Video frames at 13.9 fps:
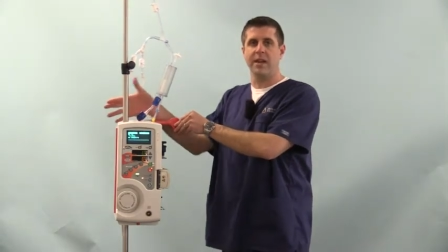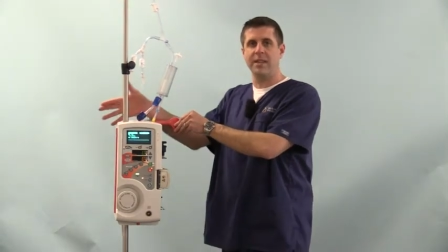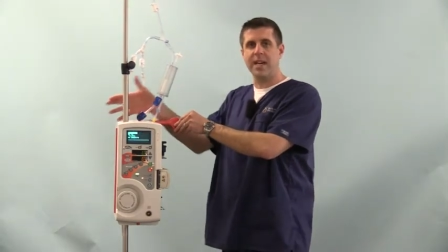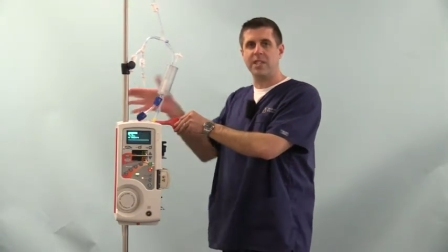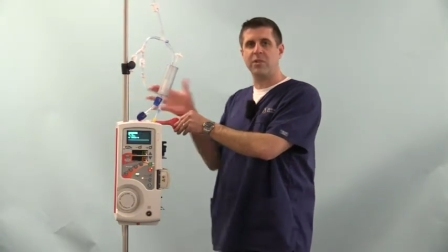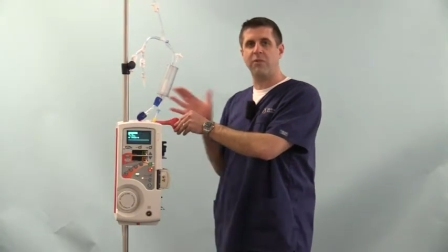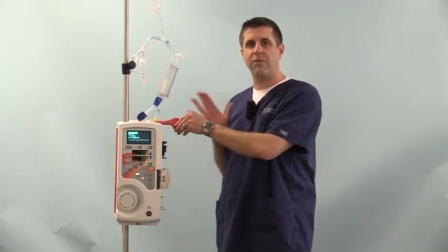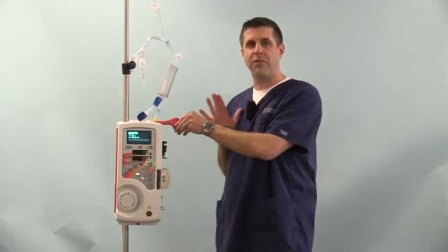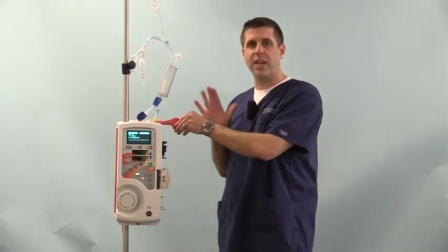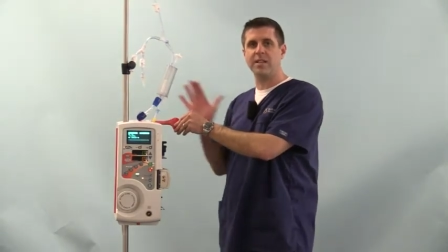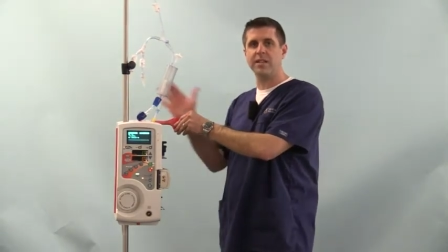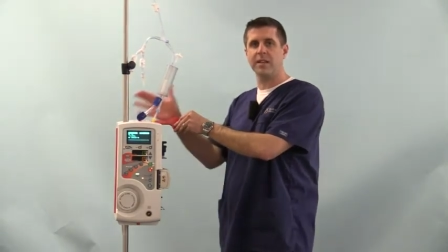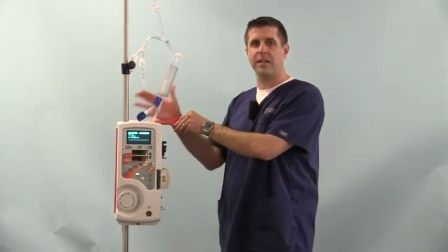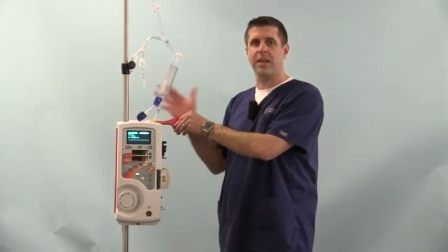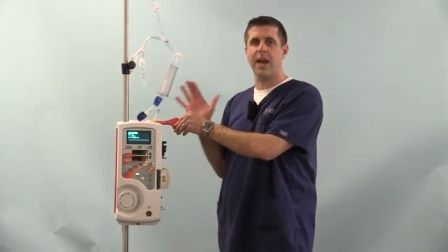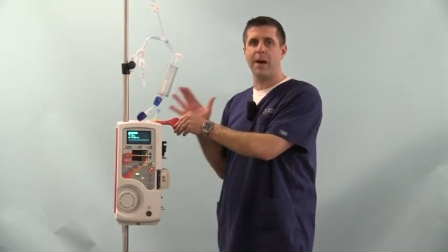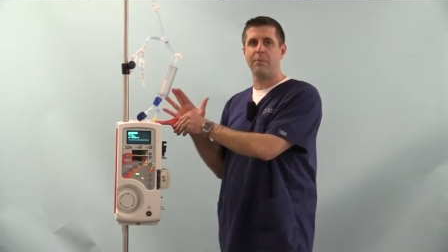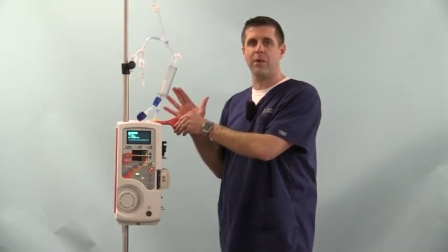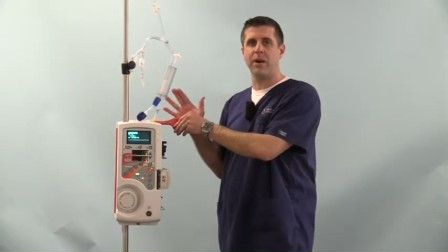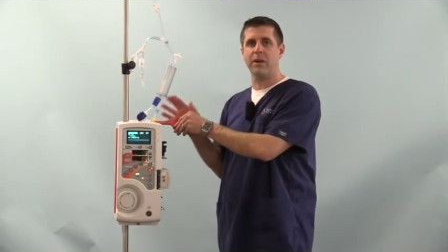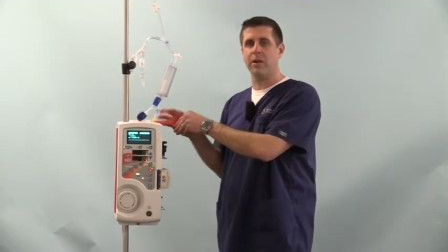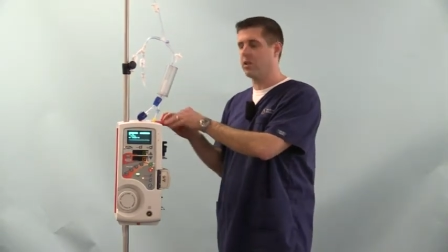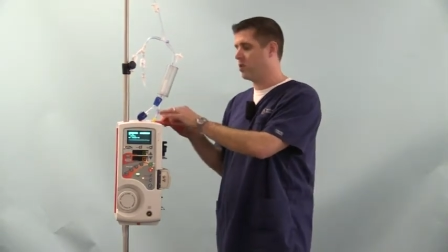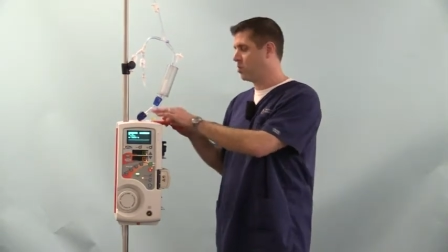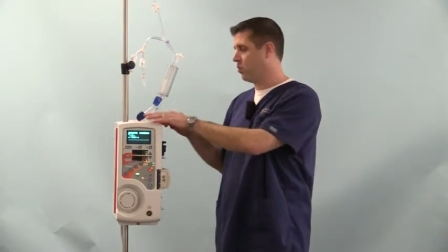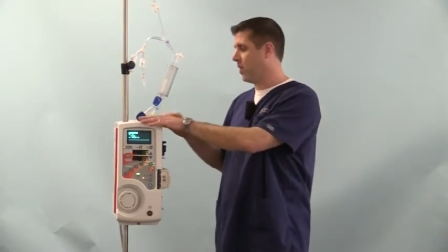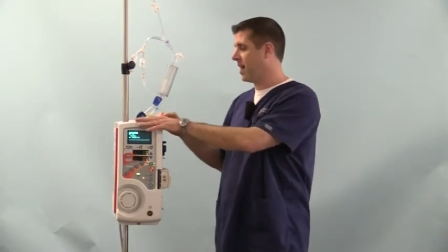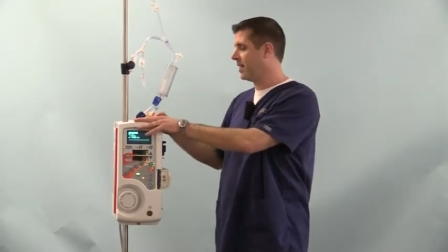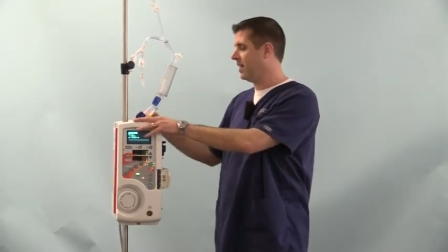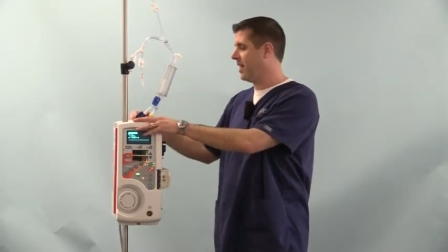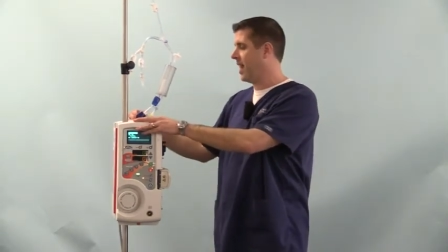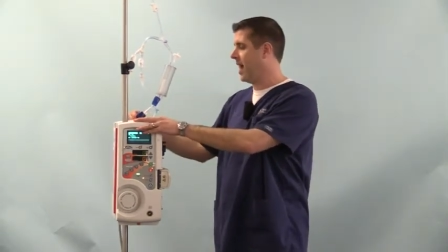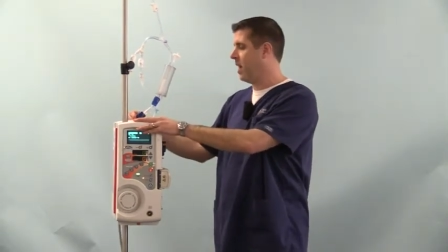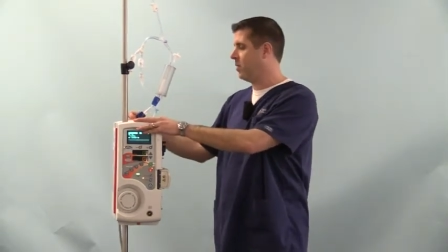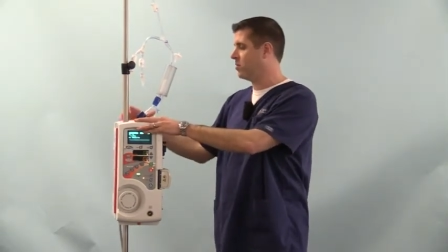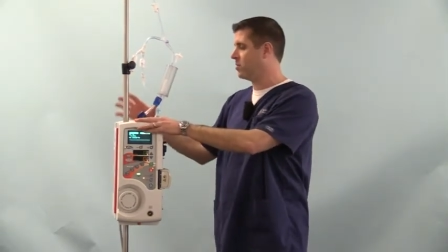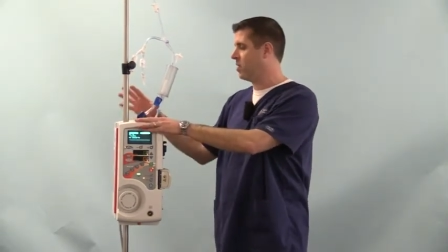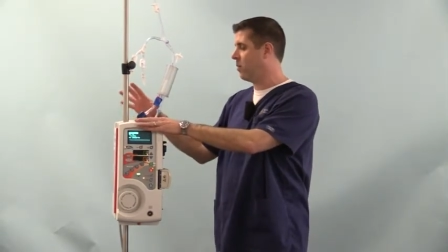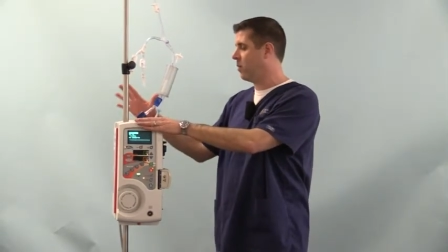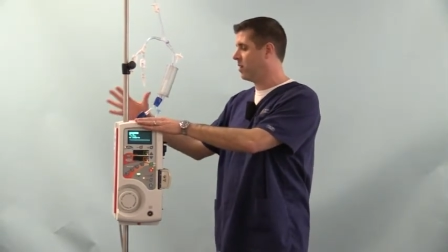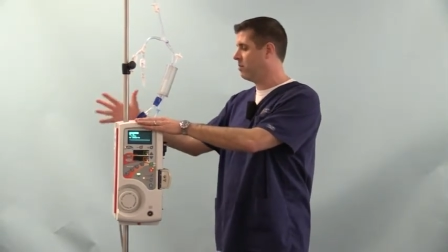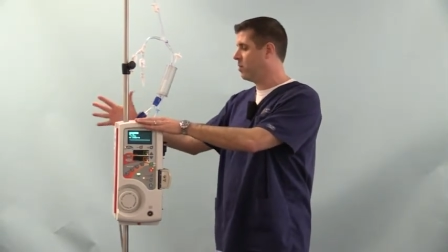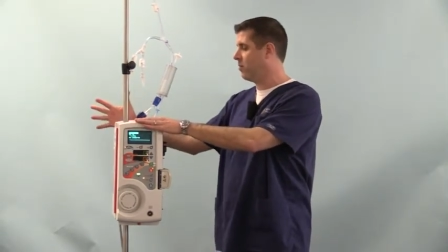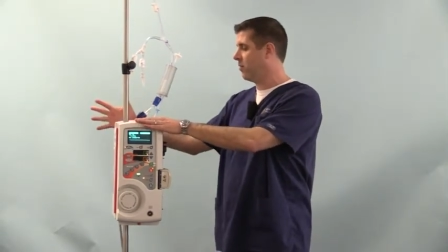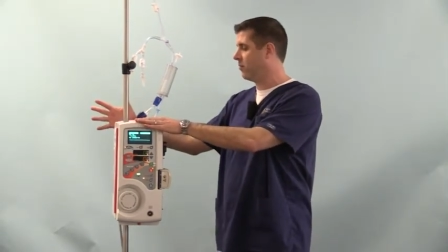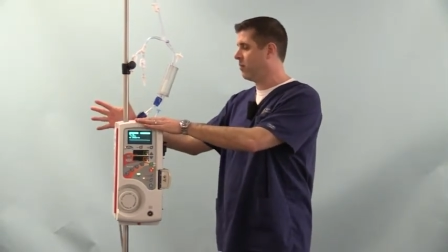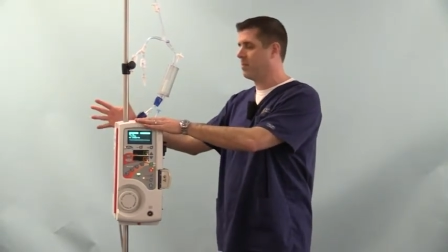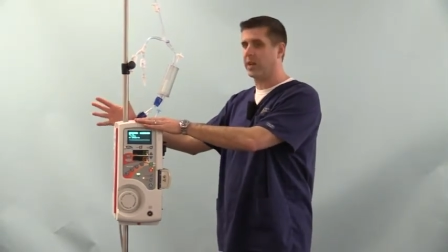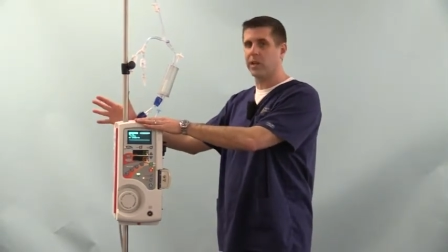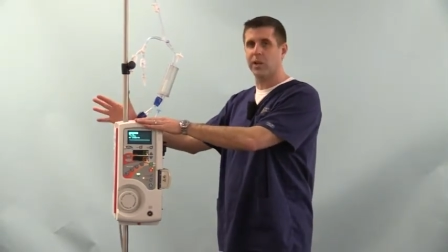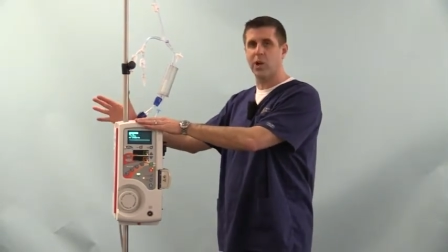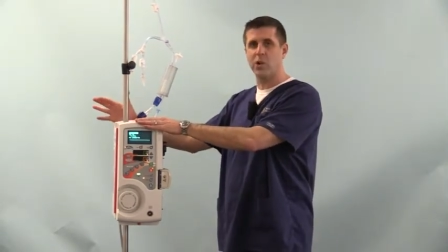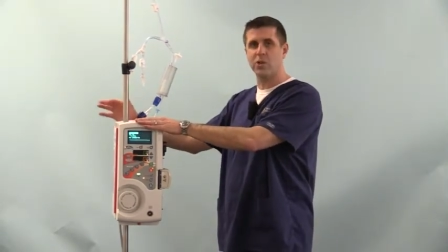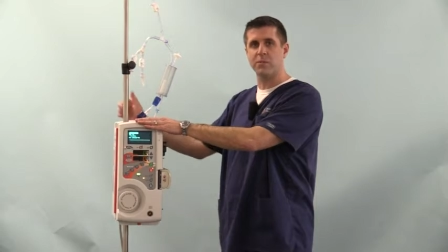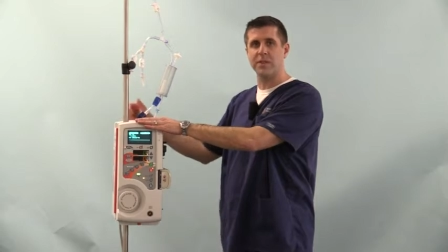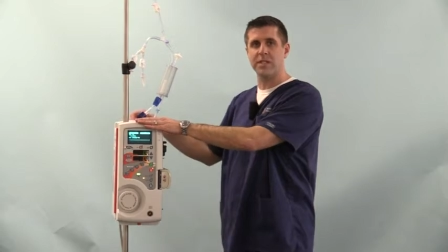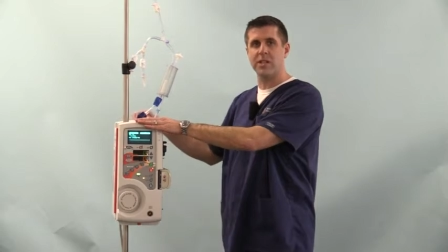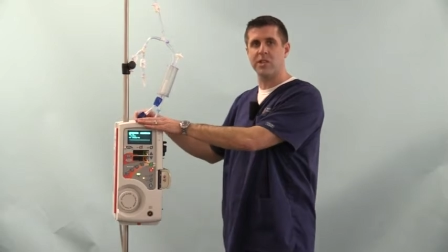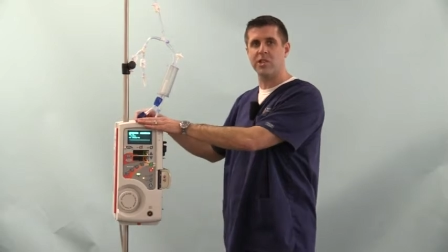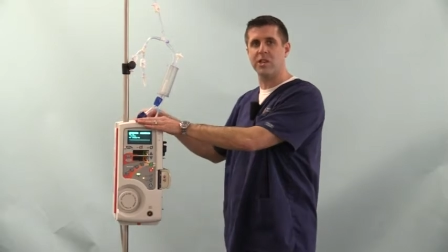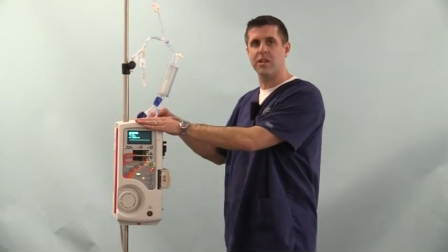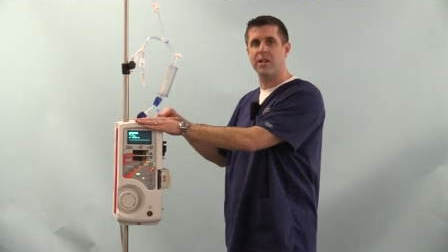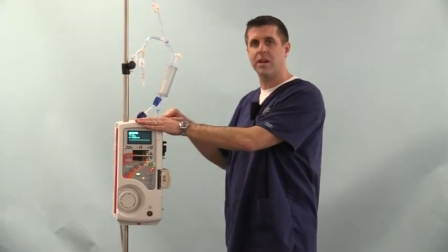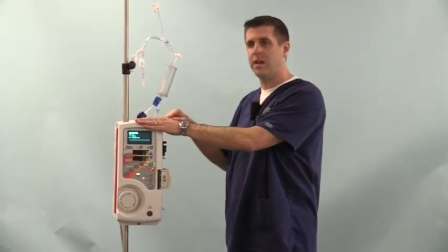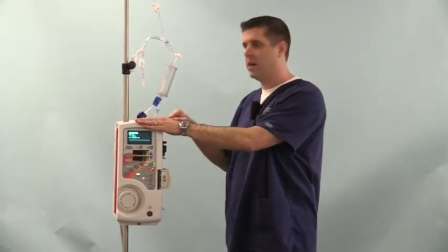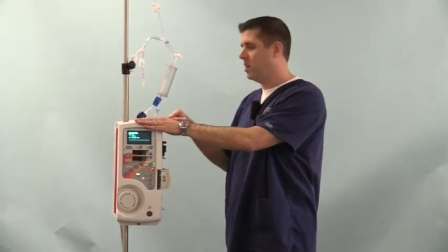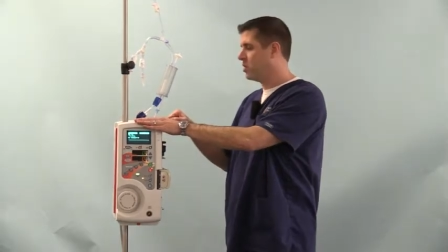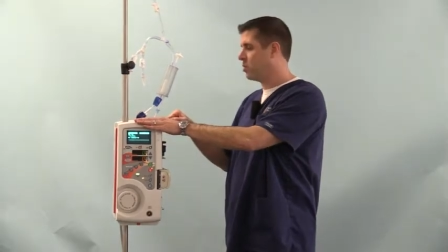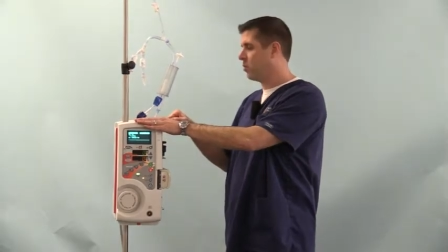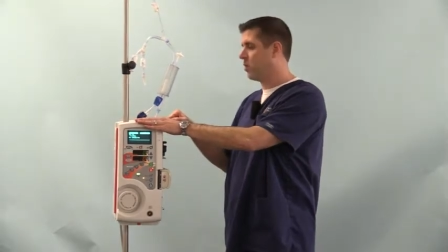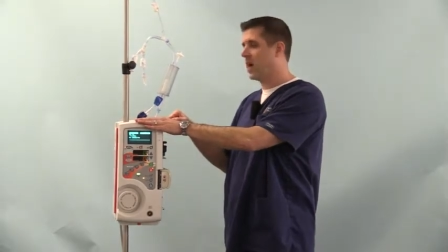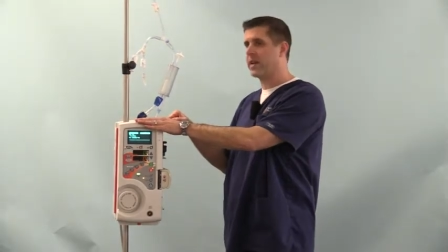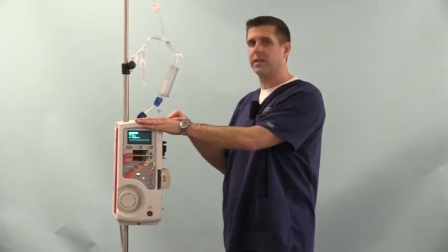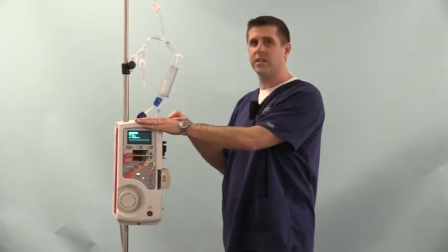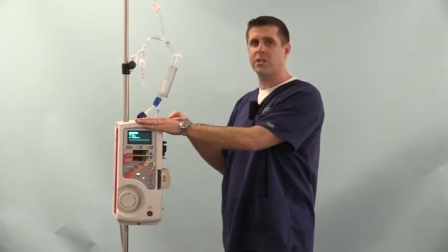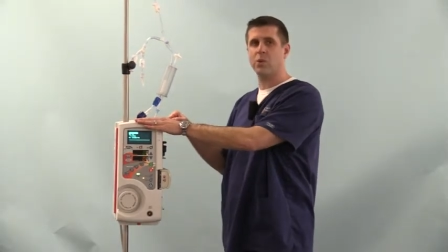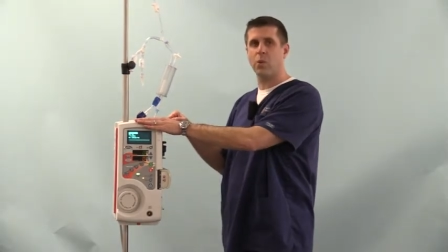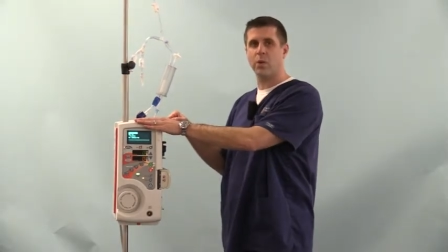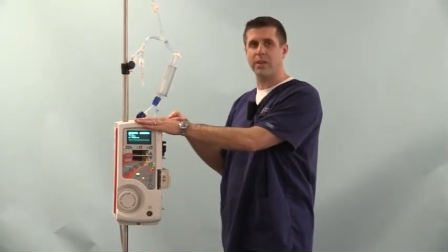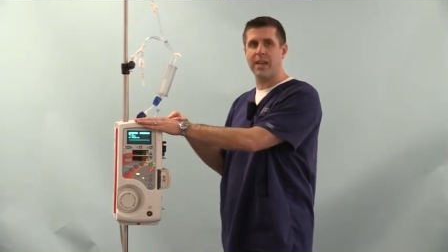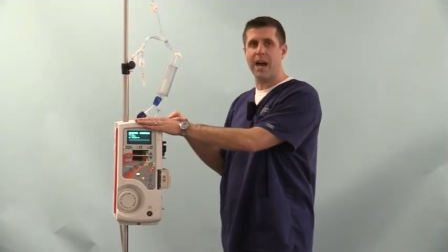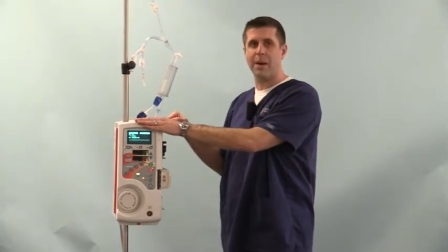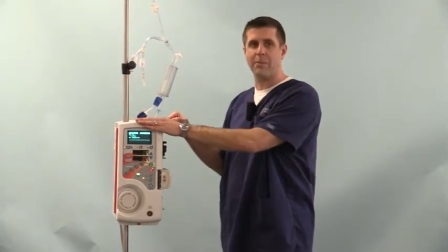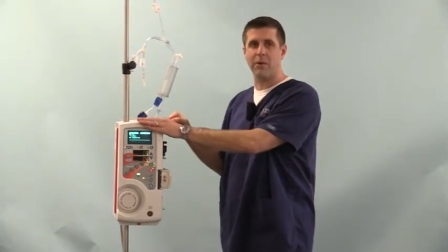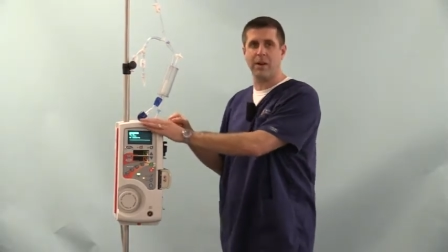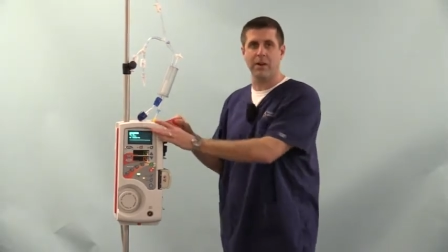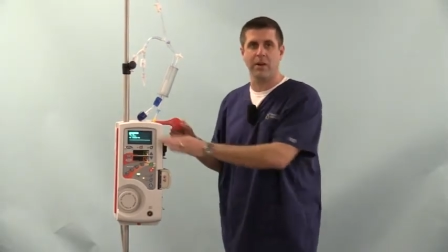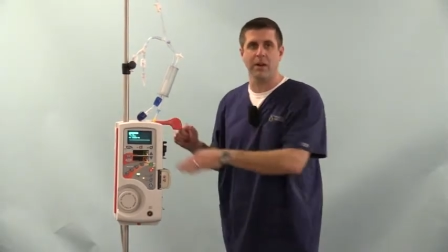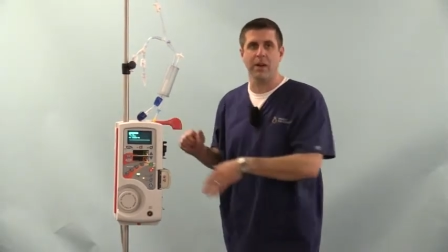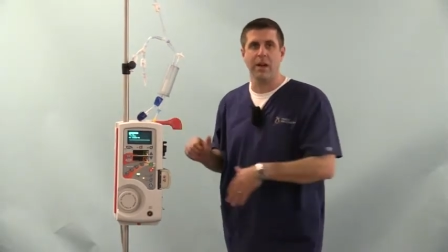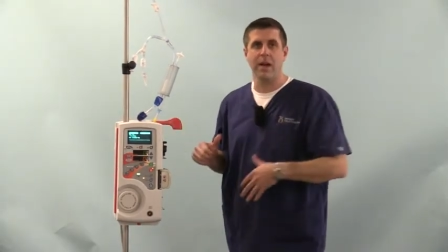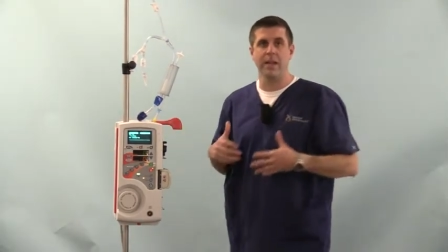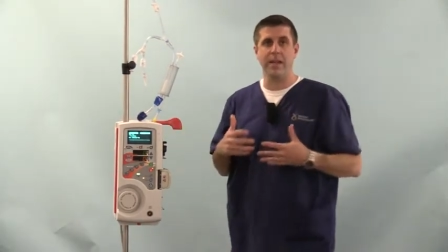That's facing the operator directly out. So I want to move it from the closed position directly toward the operator.